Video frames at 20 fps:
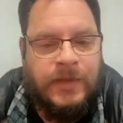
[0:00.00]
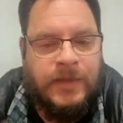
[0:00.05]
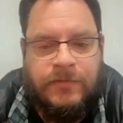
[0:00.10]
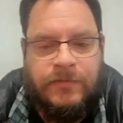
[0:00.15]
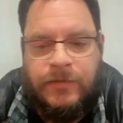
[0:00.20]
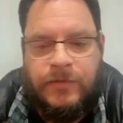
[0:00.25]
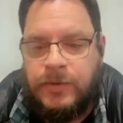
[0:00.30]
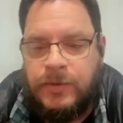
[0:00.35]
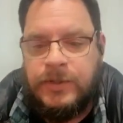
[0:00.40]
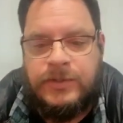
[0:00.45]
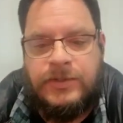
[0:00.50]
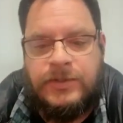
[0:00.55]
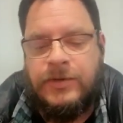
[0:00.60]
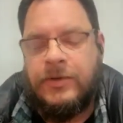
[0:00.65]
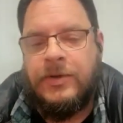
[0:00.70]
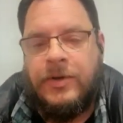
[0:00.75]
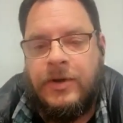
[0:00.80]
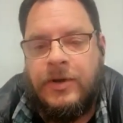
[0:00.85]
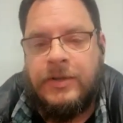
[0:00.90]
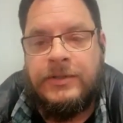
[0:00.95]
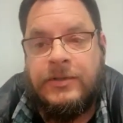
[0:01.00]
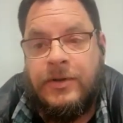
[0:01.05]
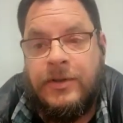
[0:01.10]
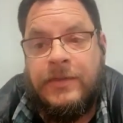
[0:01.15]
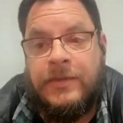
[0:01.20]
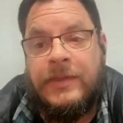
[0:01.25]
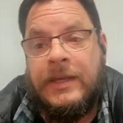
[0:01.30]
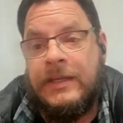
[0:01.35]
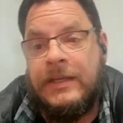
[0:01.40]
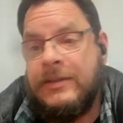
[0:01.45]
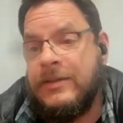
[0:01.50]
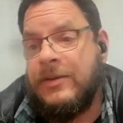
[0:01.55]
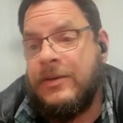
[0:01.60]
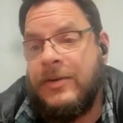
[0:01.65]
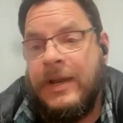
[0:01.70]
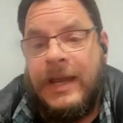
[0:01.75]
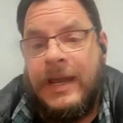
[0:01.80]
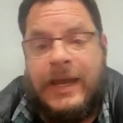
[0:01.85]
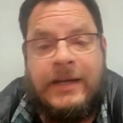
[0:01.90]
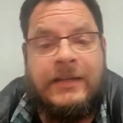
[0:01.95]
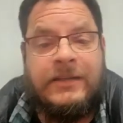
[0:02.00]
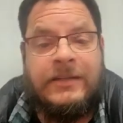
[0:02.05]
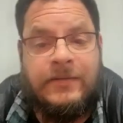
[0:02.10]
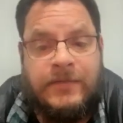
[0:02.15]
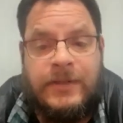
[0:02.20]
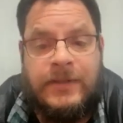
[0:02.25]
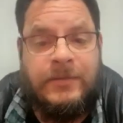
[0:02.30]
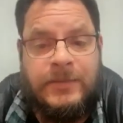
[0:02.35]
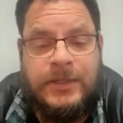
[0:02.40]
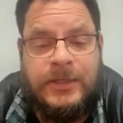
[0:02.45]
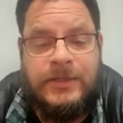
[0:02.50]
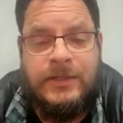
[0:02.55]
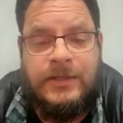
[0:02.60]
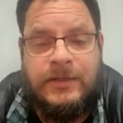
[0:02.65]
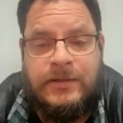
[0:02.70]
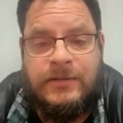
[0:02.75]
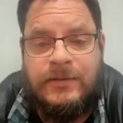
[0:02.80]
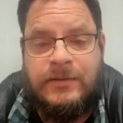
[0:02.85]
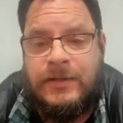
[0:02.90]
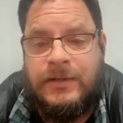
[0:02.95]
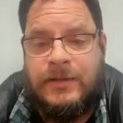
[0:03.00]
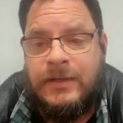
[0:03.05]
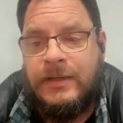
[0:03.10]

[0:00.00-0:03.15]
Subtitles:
Focus your costs on things that are additive to that mission,